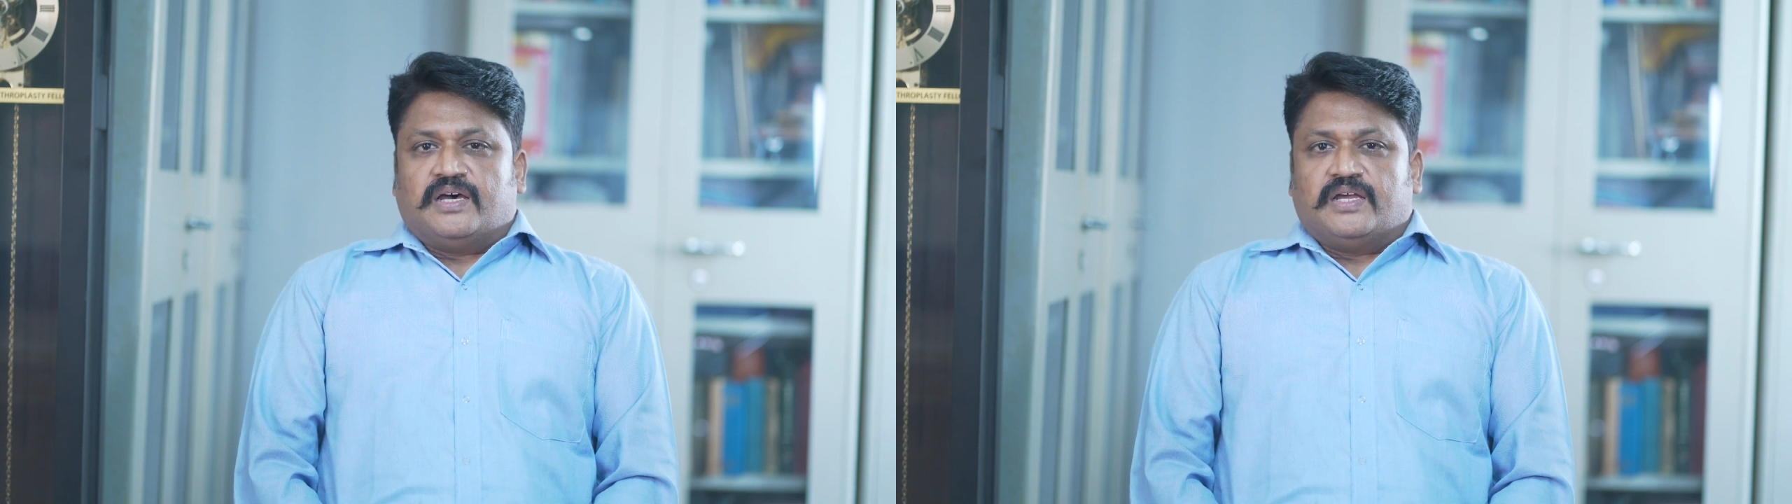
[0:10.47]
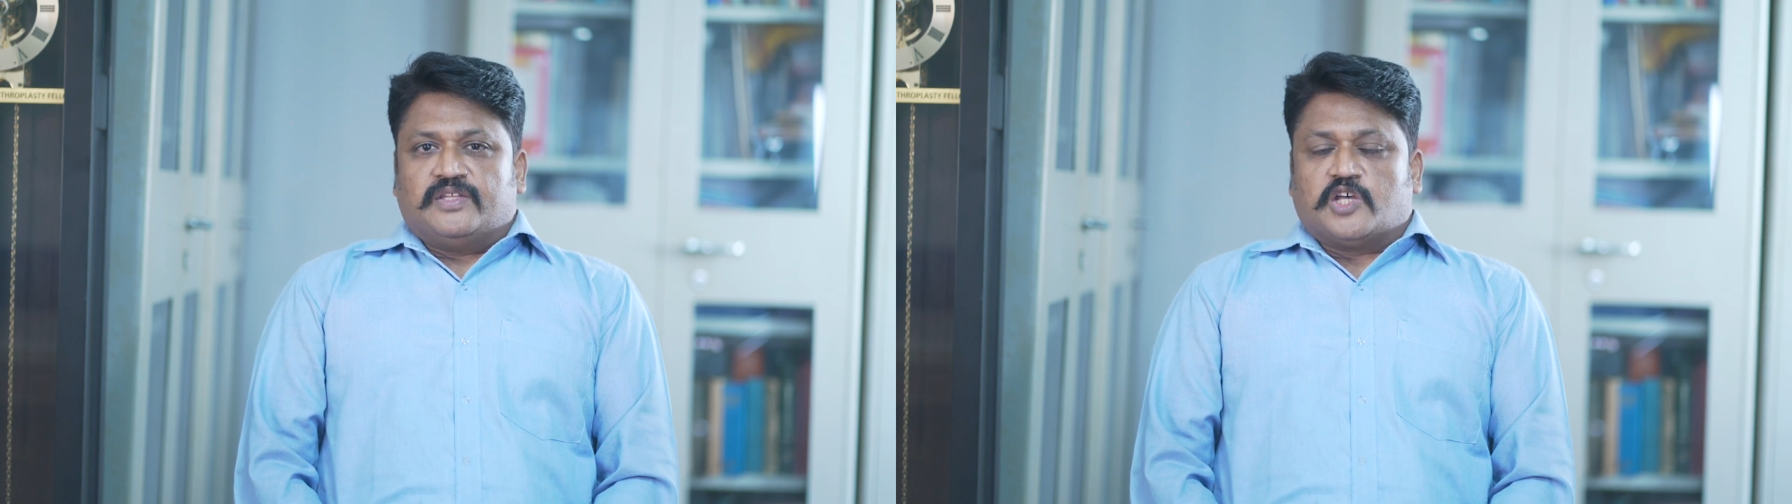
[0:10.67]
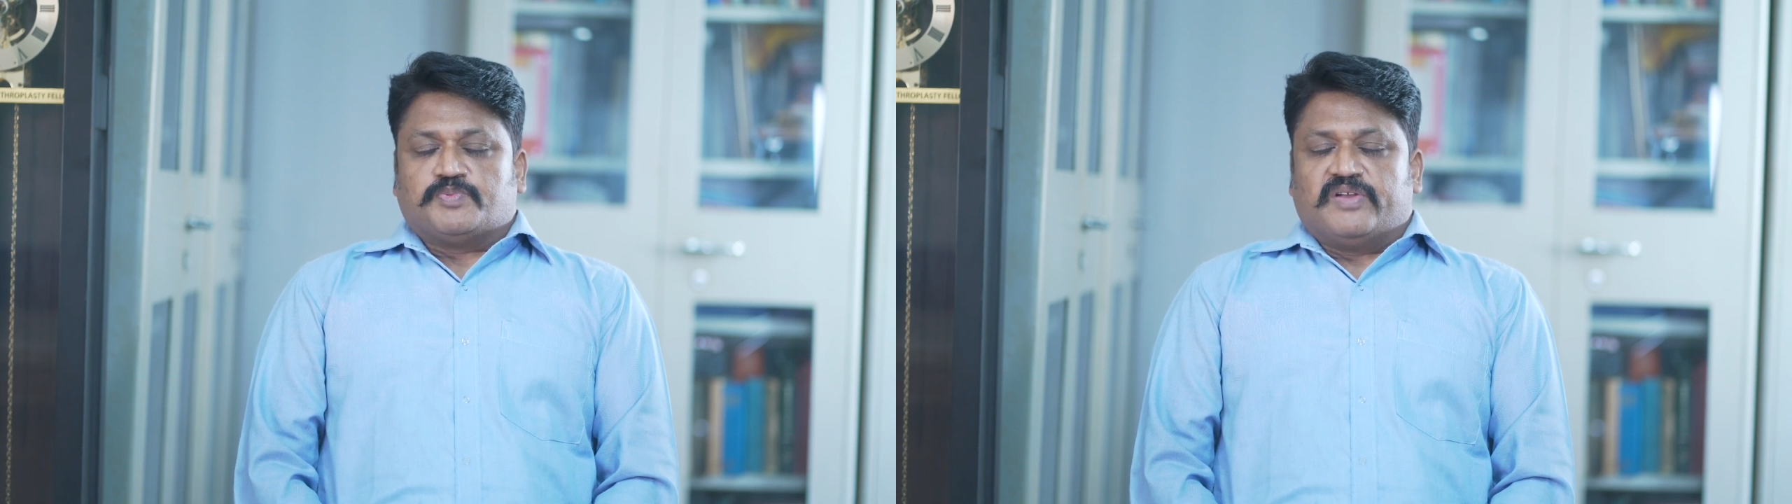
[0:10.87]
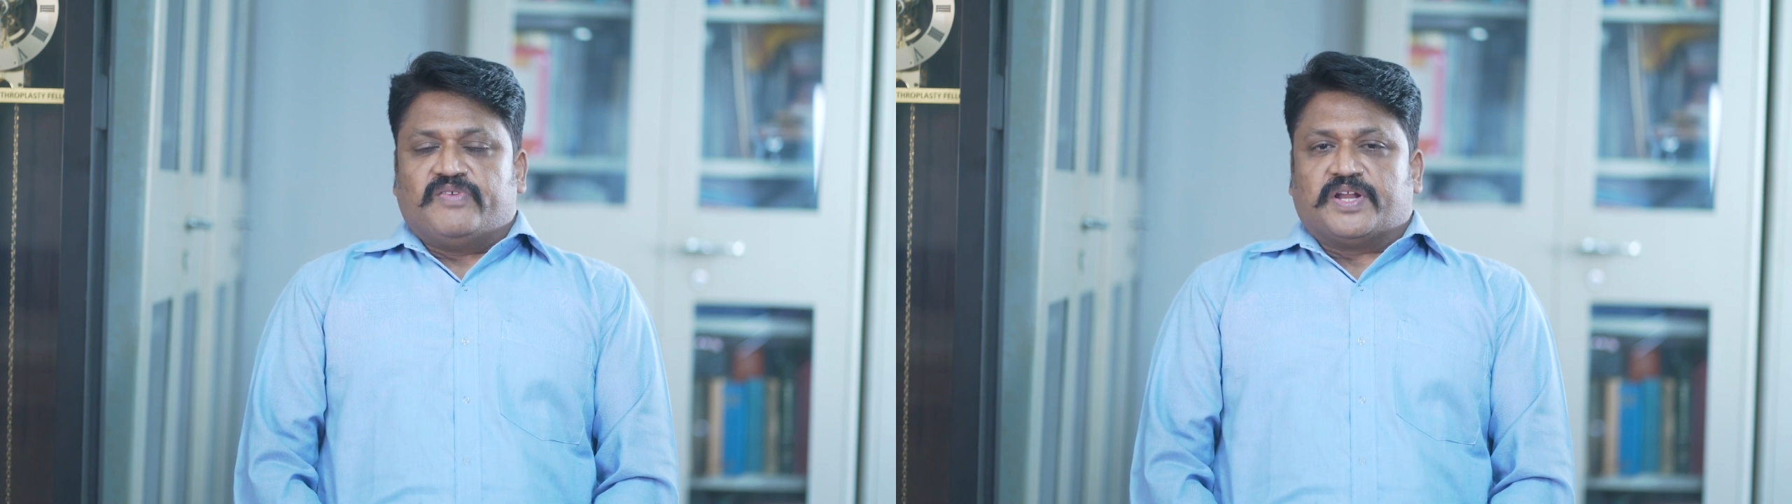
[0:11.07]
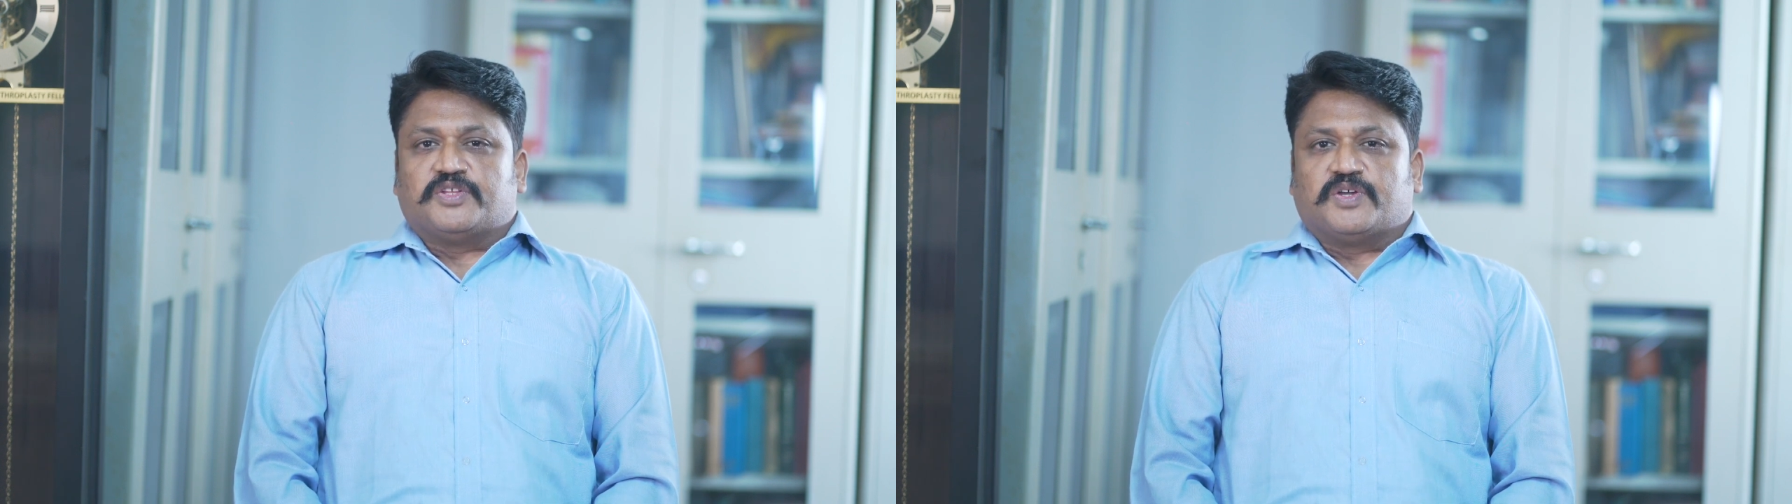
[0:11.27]
In the hospital
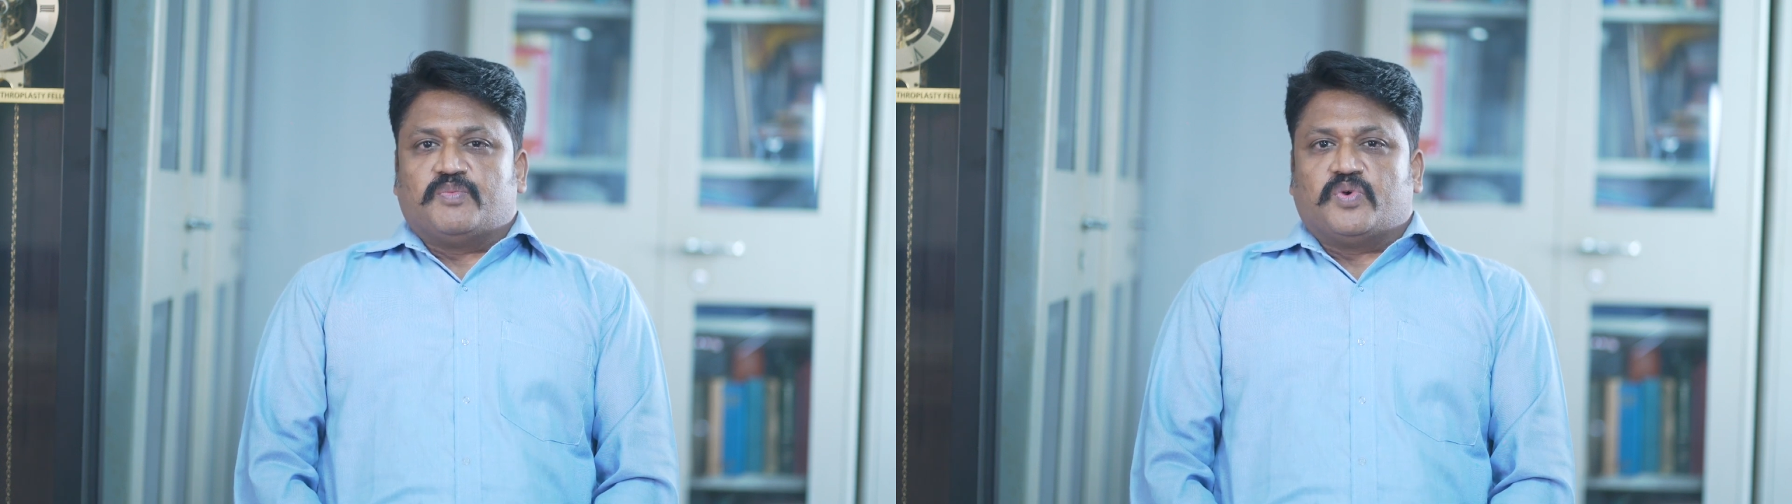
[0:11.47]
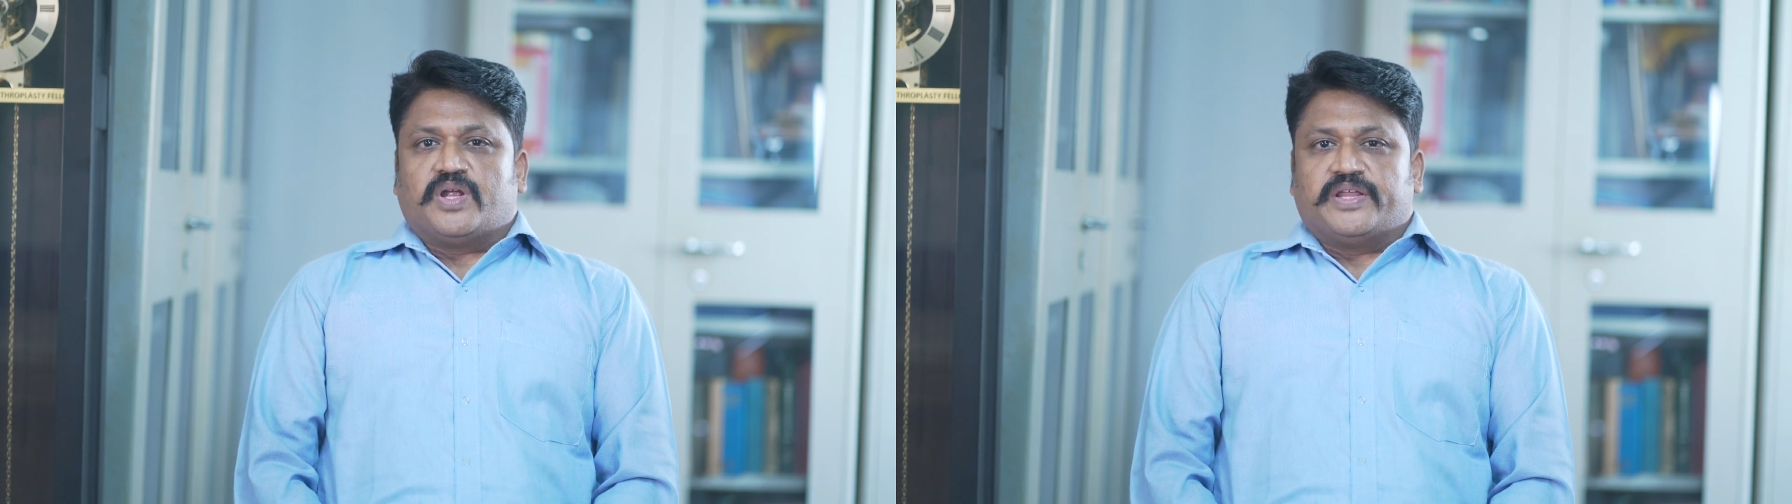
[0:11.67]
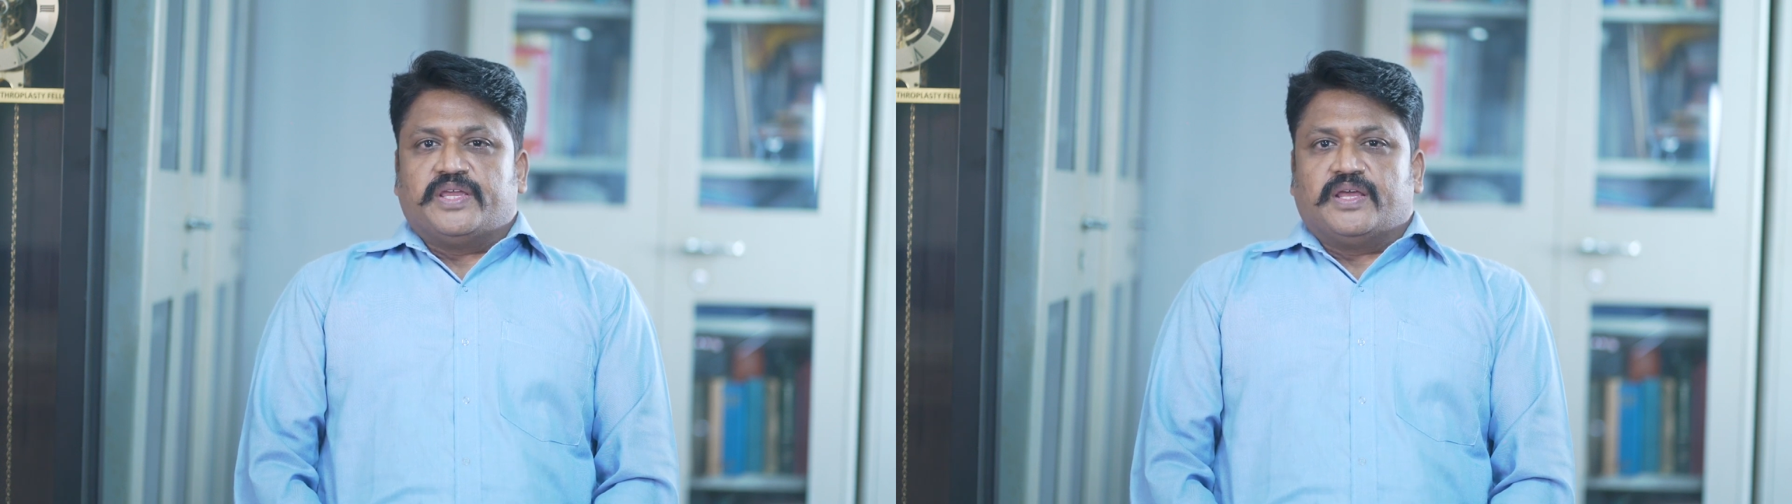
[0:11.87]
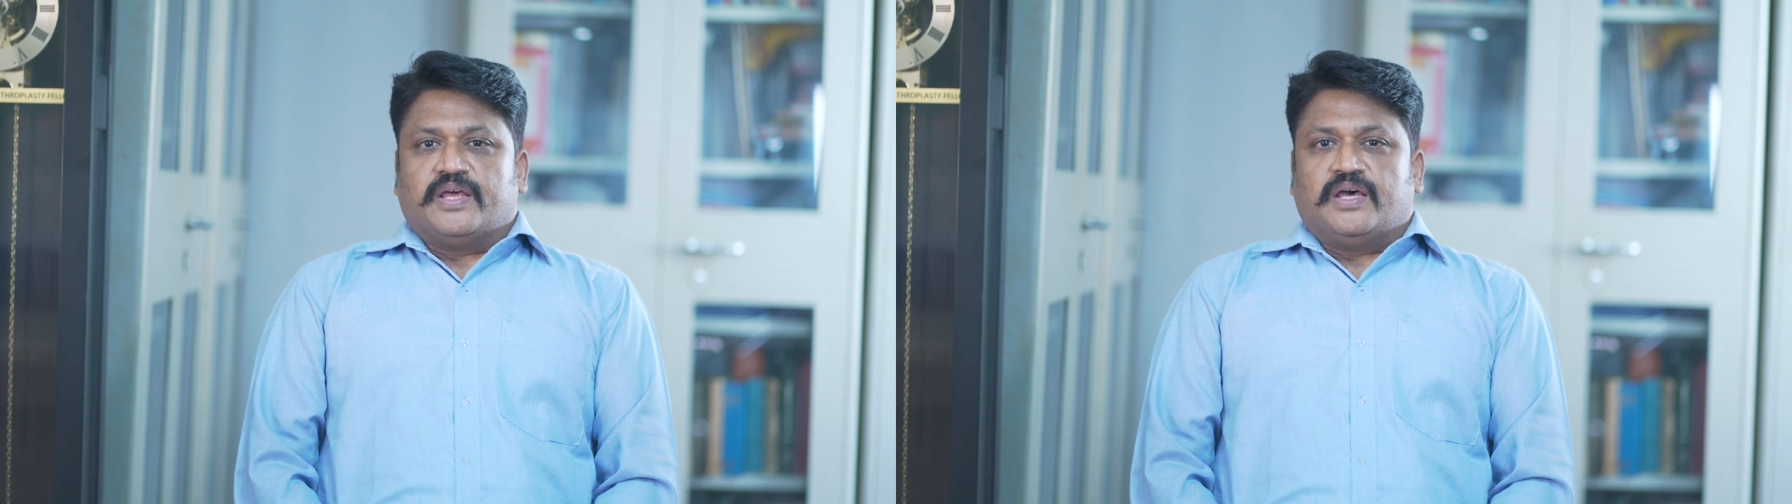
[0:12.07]
varrathukku munadi